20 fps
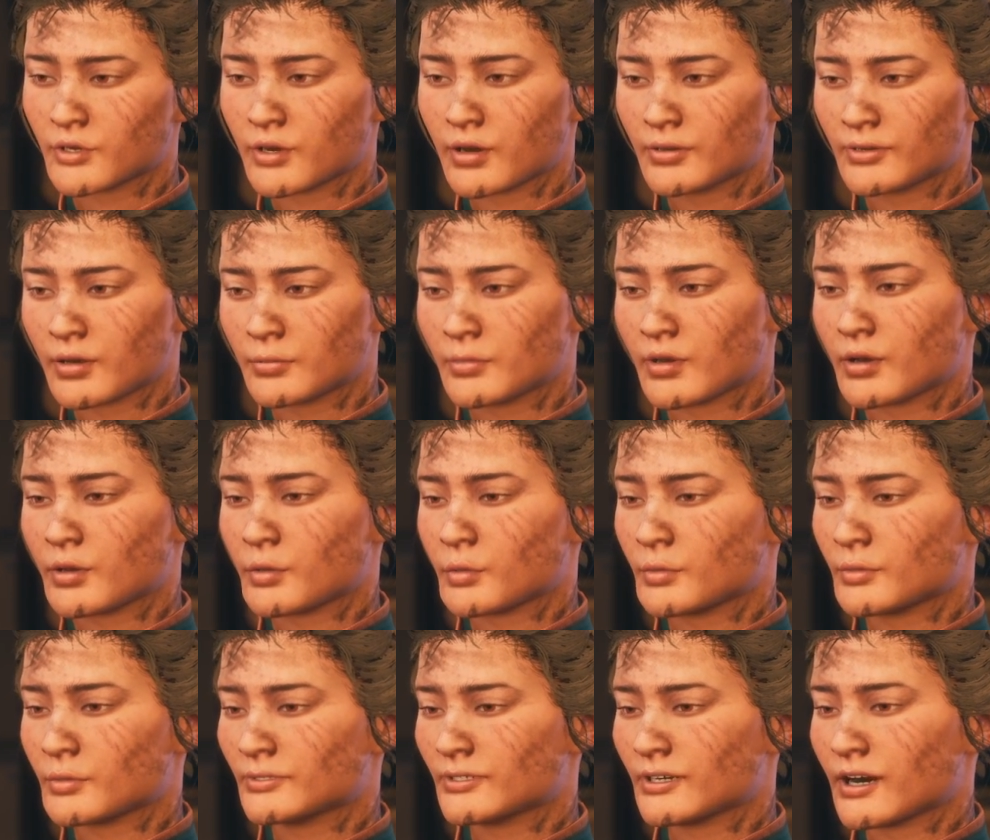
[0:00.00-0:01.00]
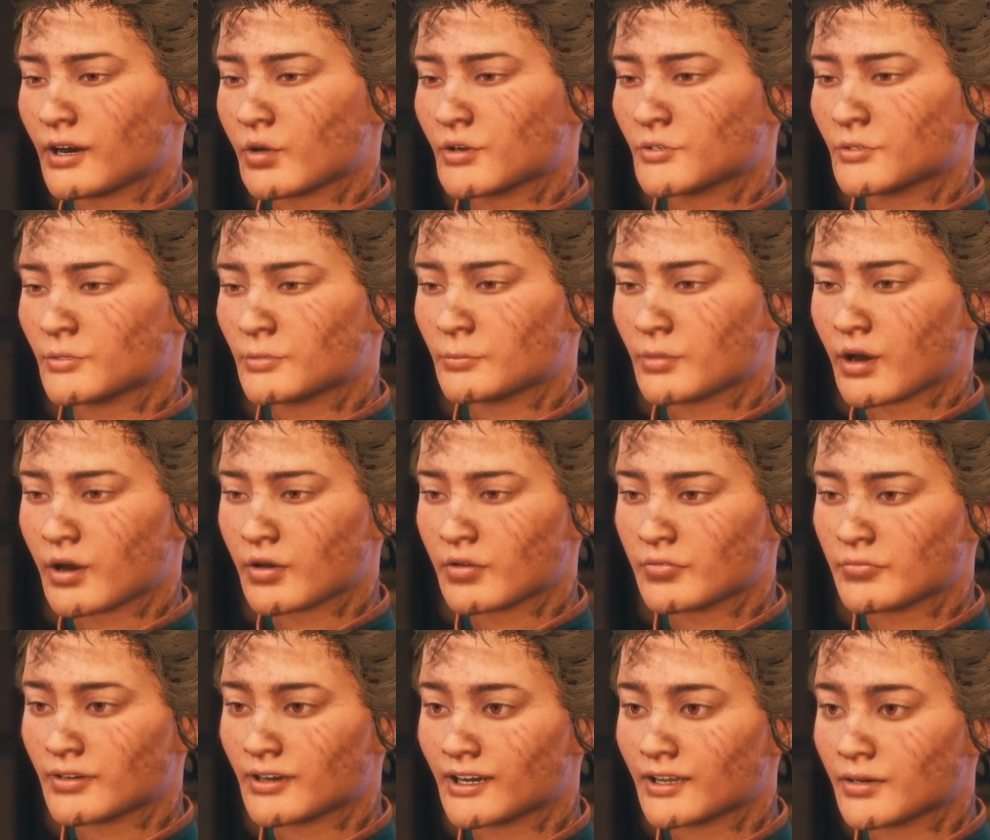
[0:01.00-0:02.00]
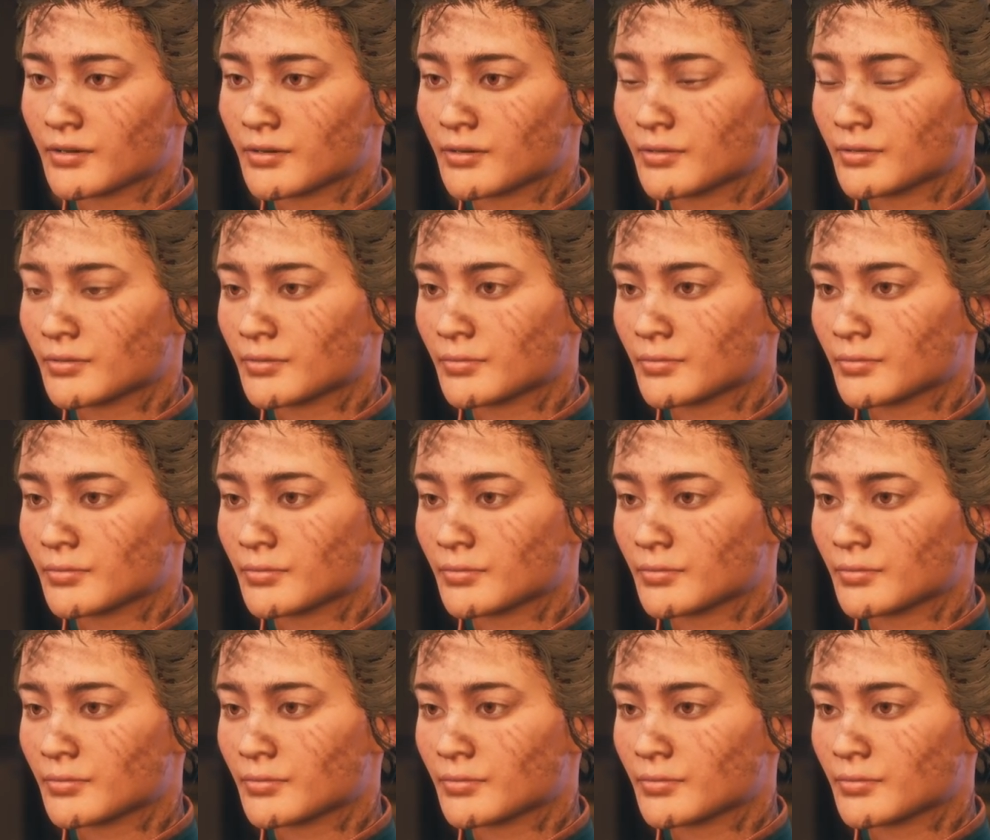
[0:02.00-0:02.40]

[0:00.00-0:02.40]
Just someone who knows how a ship ought to feel.